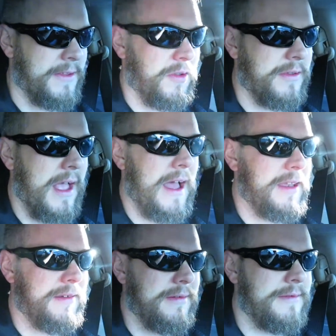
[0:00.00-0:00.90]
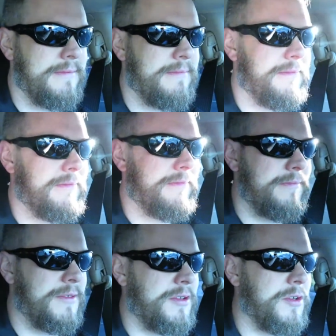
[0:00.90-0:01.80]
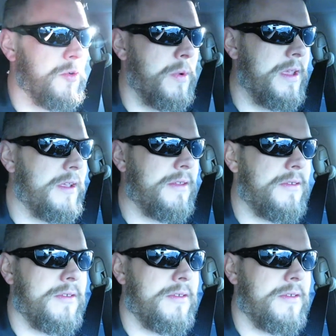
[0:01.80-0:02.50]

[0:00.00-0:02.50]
So he's got two weeks,